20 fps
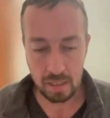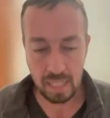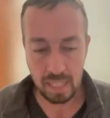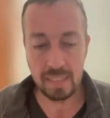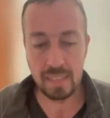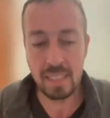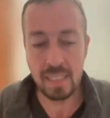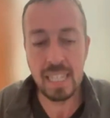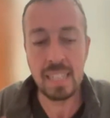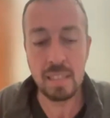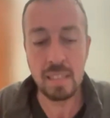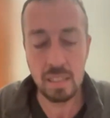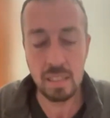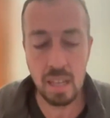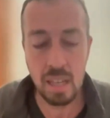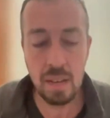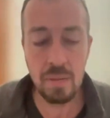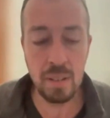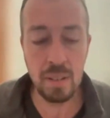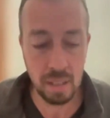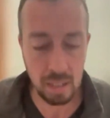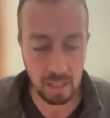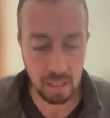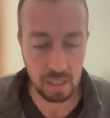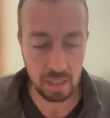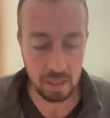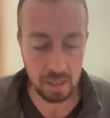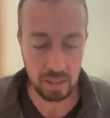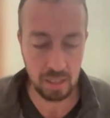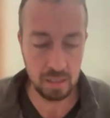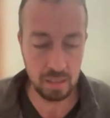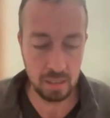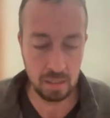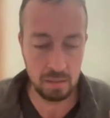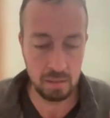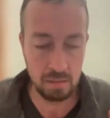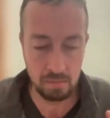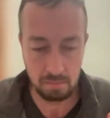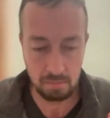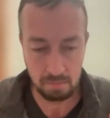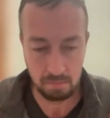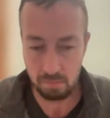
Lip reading: that sensitivity is